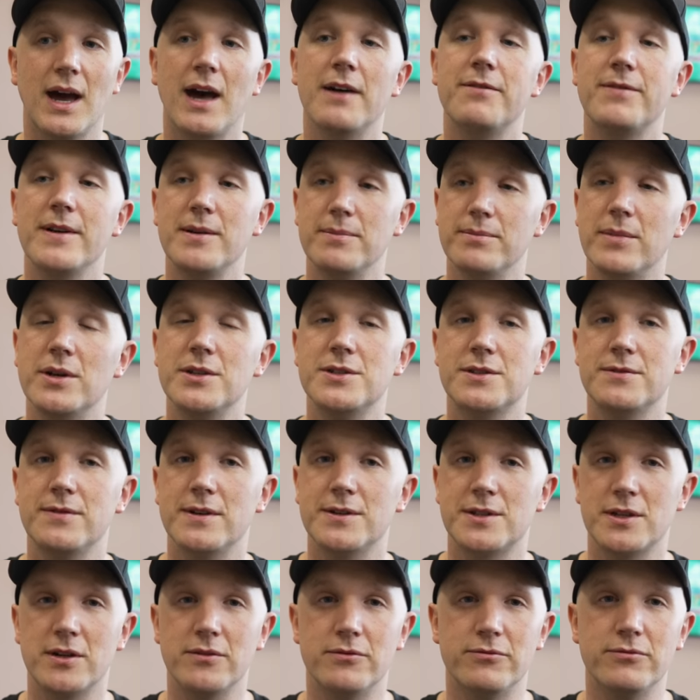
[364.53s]
I think most of
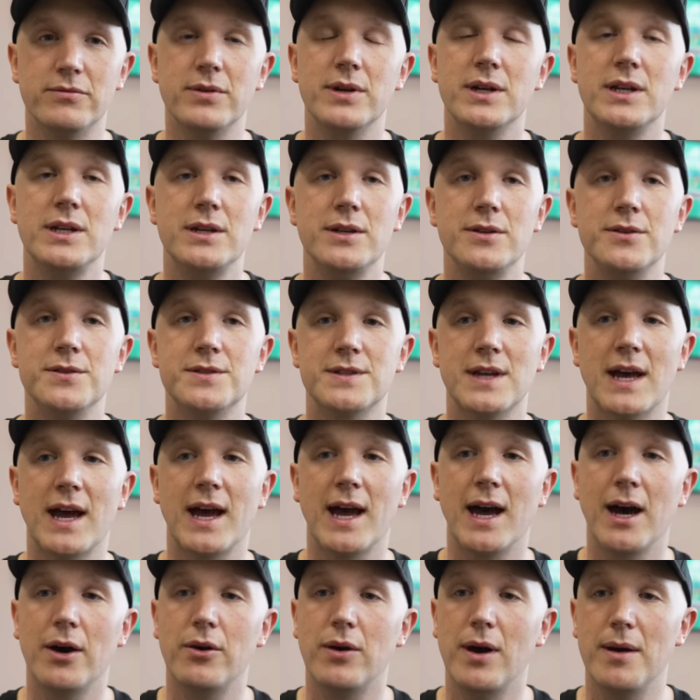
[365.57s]
us are really used to
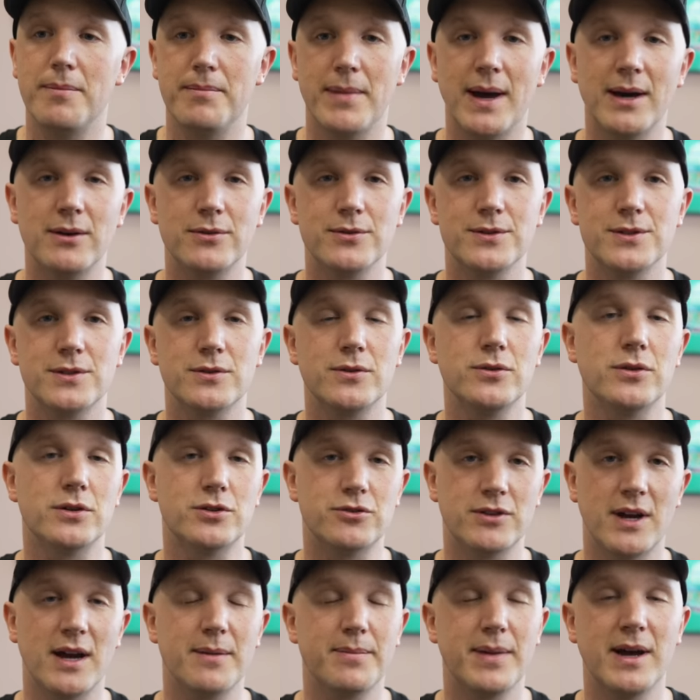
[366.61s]
how a mouse or a
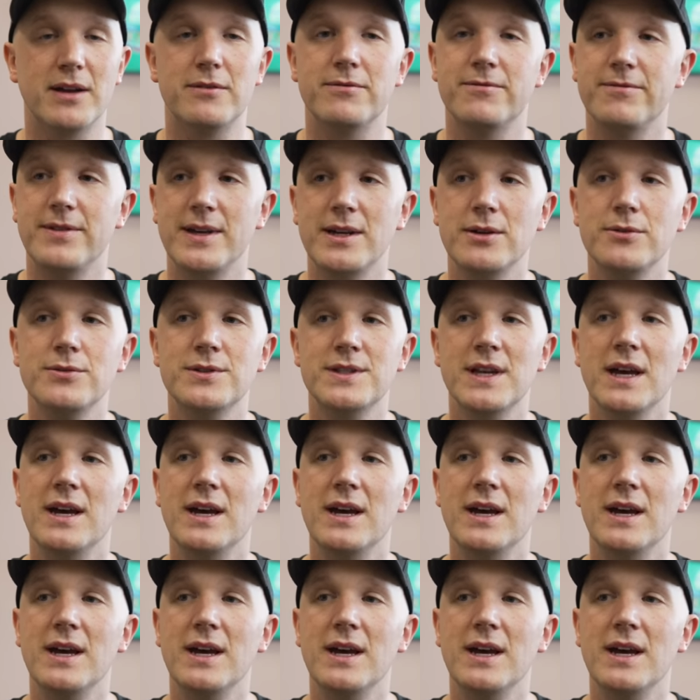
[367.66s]
trackpad feels,